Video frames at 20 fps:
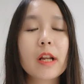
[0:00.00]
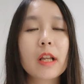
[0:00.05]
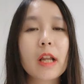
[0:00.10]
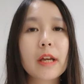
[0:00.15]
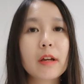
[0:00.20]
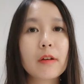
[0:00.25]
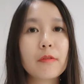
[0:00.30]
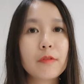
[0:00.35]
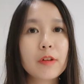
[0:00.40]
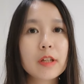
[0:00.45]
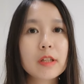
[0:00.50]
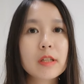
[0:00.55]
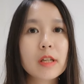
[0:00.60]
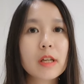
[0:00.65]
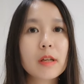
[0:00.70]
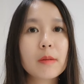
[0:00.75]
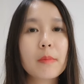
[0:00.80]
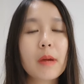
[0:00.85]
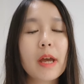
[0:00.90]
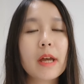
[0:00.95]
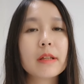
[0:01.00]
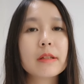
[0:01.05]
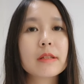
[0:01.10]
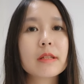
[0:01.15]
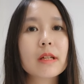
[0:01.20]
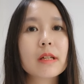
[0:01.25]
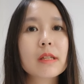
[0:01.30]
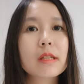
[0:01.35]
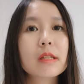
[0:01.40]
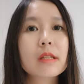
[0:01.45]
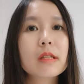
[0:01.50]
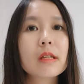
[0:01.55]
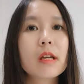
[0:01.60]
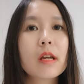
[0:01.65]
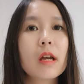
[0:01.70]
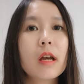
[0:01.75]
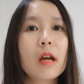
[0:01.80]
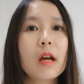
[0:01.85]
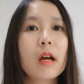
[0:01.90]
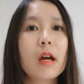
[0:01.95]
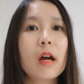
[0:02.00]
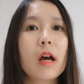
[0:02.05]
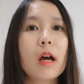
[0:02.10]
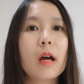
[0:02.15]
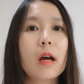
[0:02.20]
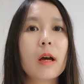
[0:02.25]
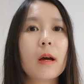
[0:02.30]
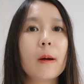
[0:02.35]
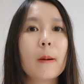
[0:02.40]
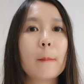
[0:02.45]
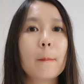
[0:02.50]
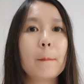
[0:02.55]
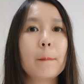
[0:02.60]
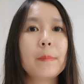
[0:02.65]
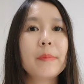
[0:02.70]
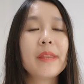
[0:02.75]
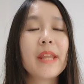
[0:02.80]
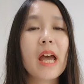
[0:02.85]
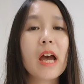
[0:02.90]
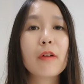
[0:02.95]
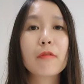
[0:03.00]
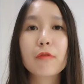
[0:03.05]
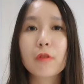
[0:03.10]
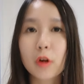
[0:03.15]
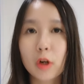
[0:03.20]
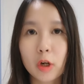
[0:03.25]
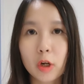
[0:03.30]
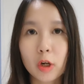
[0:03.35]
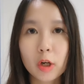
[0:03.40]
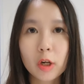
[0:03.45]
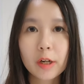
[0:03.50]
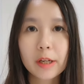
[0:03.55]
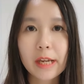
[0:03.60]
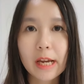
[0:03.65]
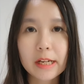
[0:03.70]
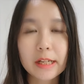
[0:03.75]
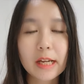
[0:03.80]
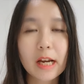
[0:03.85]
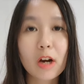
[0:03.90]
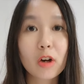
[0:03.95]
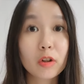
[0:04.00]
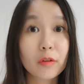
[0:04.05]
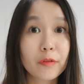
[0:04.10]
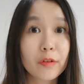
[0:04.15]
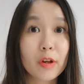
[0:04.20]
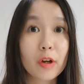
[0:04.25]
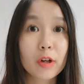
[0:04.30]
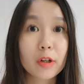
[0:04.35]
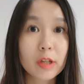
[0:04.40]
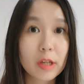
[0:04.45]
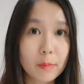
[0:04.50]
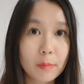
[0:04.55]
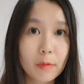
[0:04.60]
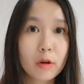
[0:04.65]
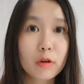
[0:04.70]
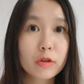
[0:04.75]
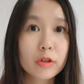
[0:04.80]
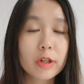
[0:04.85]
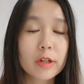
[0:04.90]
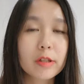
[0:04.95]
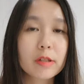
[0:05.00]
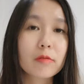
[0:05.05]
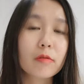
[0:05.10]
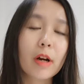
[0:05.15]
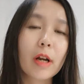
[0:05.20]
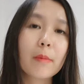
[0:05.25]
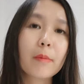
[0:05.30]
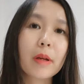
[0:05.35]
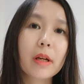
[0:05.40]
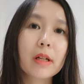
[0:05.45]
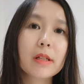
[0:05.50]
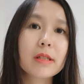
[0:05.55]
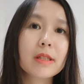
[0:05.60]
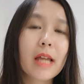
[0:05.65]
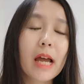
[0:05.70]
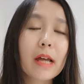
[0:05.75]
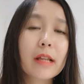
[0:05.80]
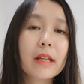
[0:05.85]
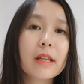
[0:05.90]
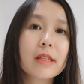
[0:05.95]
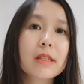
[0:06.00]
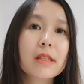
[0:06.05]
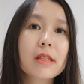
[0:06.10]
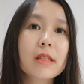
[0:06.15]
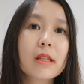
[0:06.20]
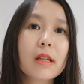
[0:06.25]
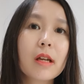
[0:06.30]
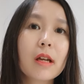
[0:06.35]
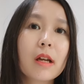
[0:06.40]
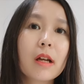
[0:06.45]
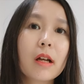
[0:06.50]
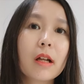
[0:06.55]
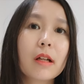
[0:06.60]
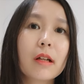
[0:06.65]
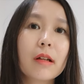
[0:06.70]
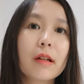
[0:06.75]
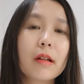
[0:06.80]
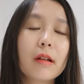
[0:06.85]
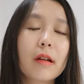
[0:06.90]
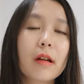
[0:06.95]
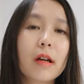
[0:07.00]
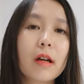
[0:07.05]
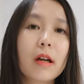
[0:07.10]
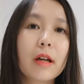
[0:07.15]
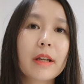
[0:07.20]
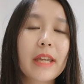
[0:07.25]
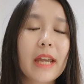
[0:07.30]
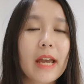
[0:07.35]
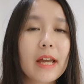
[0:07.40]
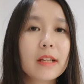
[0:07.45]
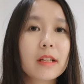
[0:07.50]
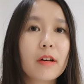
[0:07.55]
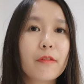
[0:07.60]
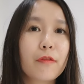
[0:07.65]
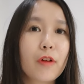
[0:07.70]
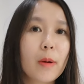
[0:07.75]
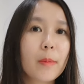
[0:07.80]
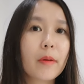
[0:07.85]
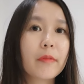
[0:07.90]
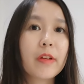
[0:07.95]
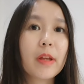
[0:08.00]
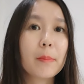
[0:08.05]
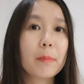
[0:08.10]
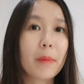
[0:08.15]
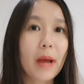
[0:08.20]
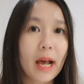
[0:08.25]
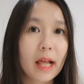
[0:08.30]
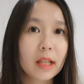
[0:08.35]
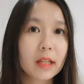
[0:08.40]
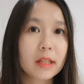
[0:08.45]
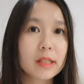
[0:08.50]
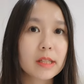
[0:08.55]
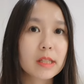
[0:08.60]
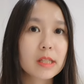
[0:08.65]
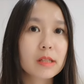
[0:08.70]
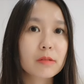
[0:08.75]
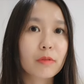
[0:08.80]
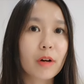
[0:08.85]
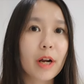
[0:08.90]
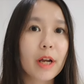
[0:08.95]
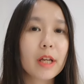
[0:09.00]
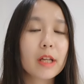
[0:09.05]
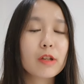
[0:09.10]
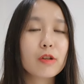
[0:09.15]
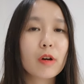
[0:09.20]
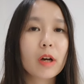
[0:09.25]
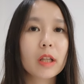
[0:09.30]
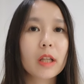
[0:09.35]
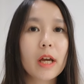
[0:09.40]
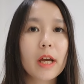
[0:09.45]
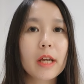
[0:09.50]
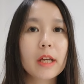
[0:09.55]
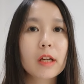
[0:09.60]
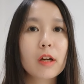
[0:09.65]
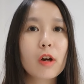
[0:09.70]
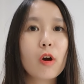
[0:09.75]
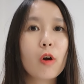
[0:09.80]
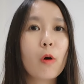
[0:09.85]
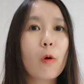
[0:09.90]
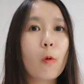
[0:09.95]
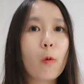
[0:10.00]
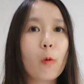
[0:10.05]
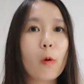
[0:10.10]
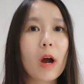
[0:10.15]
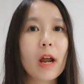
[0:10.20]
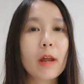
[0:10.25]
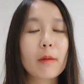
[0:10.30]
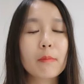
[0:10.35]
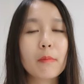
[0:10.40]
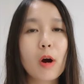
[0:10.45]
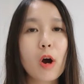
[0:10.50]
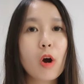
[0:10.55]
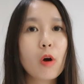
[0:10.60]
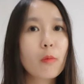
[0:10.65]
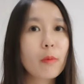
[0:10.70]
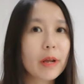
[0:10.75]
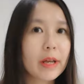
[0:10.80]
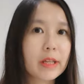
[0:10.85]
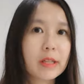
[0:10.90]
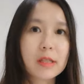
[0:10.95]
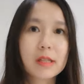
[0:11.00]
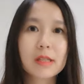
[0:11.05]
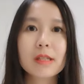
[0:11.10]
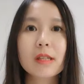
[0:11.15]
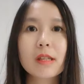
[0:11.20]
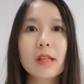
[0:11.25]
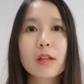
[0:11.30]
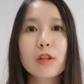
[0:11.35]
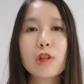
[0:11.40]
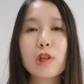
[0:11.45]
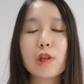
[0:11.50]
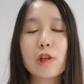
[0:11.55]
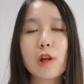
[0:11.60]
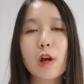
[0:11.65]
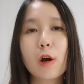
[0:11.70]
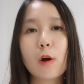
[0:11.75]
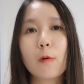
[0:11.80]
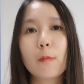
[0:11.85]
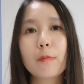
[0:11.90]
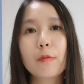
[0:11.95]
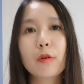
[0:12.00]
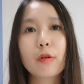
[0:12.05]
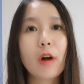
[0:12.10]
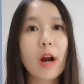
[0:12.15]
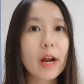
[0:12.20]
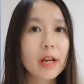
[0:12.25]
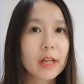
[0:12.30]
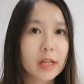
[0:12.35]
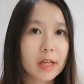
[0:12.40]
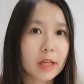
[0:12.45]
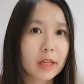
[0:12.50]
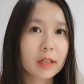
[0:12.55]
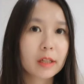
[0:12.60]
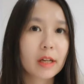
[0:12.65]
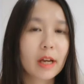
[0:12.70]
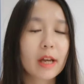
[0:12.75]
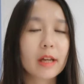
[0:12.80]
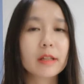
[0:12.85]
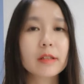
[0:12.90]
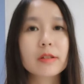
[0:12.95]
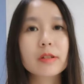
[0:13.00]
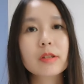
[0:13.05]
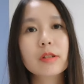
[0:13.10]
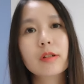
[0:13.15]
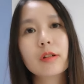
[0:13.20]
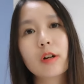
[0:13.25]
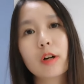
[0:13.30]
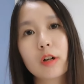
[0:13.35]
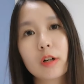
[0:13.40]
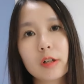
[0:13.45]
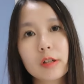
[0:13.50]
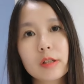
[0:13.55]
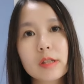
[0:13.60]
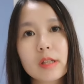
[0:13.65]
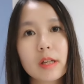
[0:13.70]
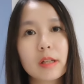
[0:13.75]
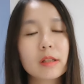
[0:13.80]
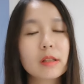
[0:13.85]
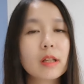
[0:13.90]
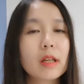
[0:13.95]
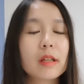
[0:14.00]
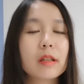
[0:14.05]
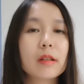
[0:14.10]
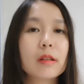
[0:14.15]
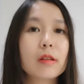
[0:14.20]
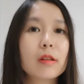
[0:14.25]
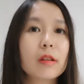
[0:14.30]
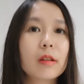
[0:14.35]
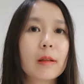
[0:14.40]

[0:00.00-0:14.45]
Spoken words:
like a victim and just never getting out of your emotions, right? Because that is, again, a form of imbalance, right? You are like, oh, I'm always, you know, crying and hurt, and